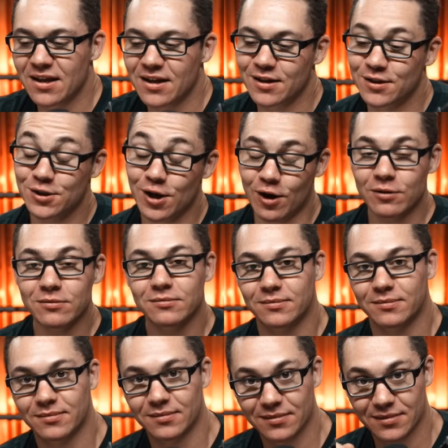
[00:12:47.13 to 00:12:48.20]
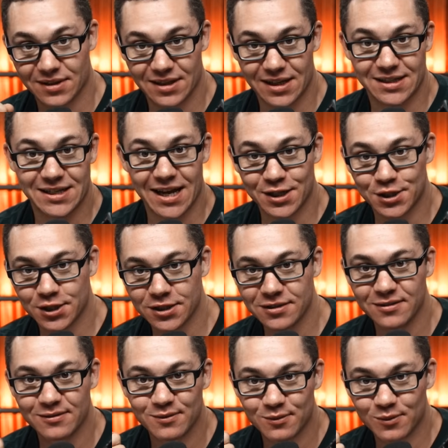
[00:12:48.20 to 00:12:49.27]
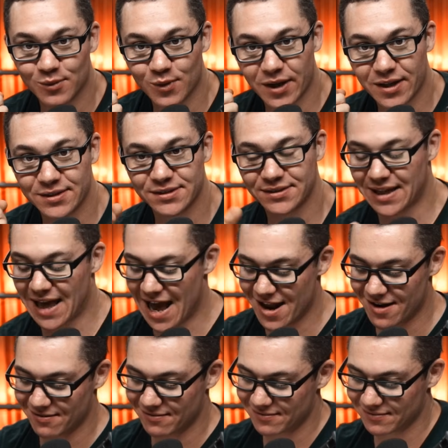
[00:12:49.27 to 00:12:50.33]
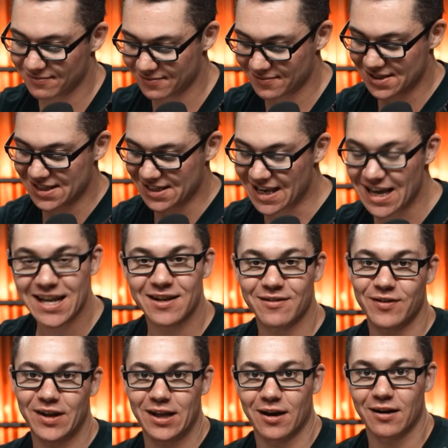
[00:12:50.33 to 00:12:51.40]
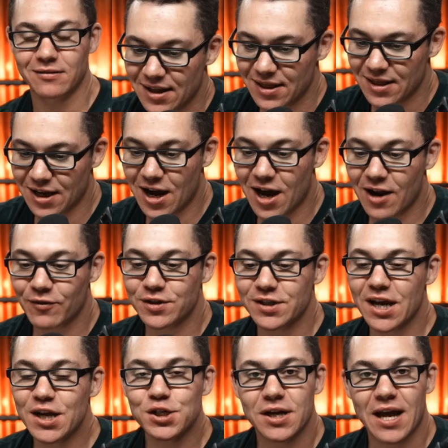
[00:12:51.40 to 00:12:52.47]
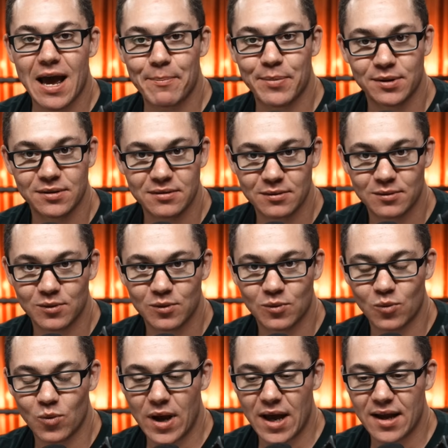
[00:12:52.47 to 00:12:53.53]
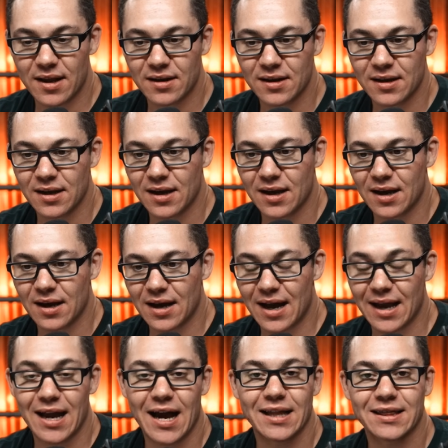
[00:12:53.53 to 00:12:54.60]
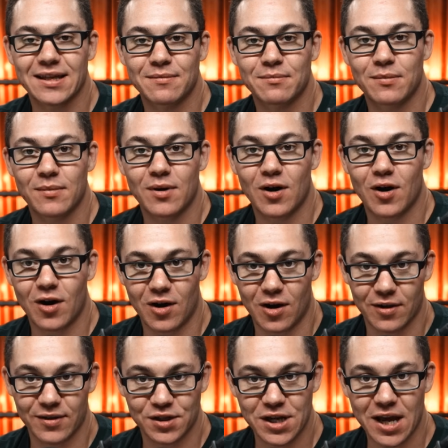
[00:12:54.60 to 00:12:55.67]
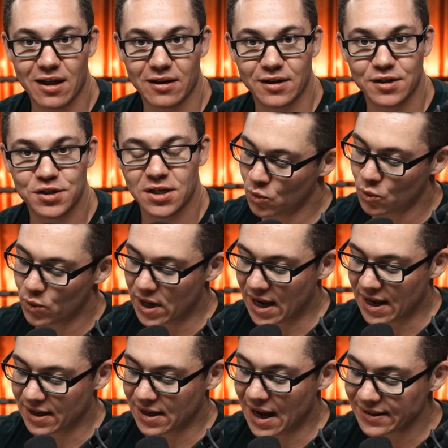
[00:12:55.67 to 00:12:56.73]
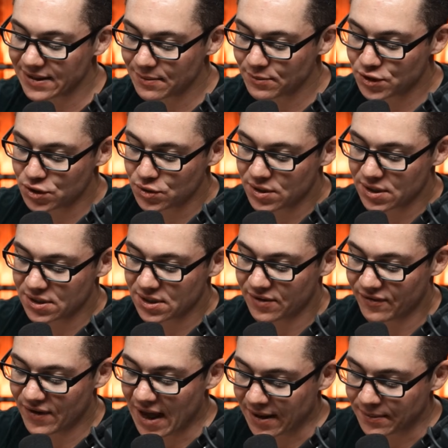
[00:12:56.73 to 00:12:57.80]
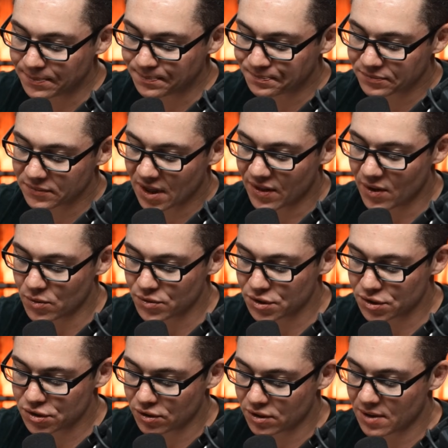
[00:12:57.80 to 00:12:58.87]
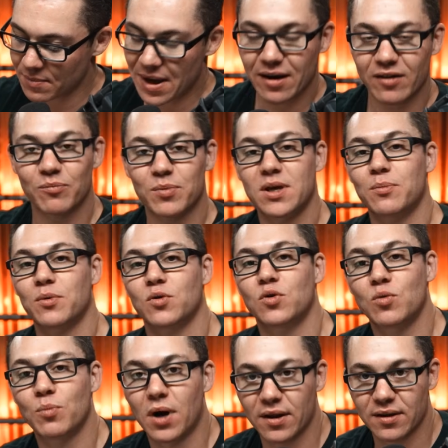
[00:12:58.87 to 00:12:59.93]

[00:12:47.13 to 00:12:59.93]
So the attention was that skidded video. The conversation happened when I got them on the challenge. When I got them to this event, there was a certain amount of people who bought